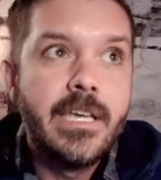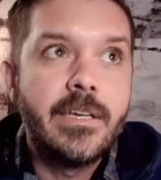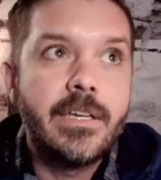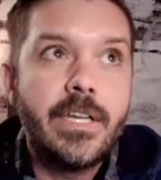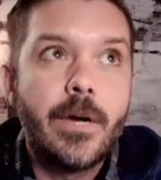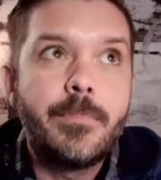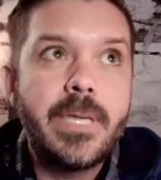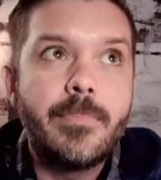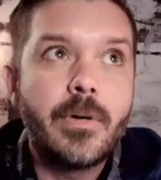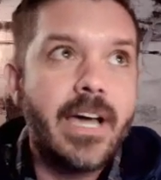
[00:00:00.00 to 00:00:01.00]
you know,
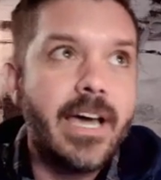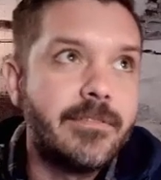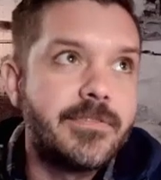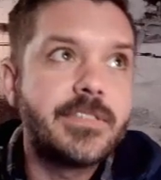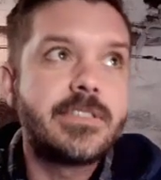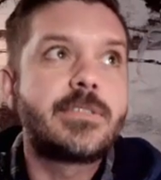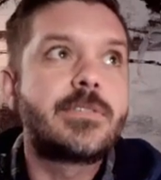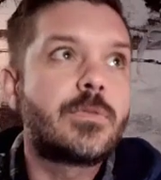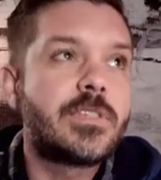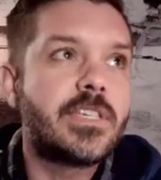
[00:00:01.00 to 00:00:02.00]
people kind of
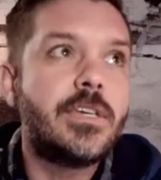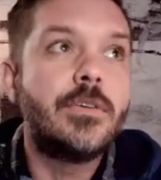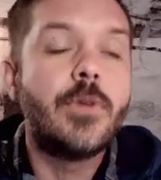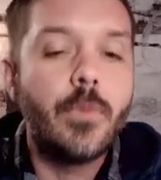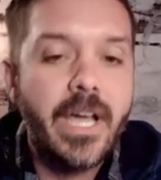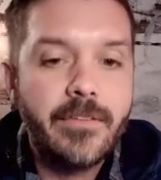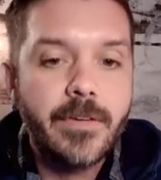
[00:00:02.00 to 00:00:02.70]
skew away